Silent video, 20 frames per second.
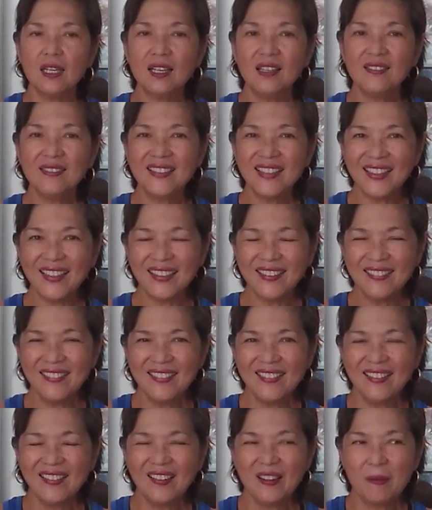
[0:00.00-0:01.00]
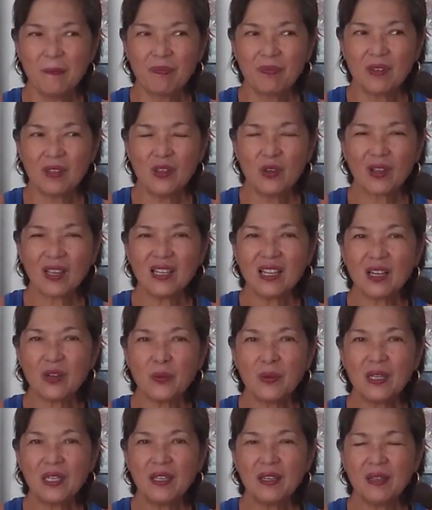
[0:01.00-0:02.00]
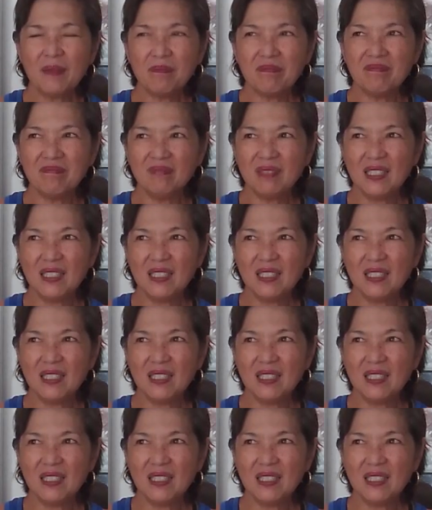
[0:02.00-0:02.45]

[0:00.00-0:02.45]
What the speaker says: and then you cannot really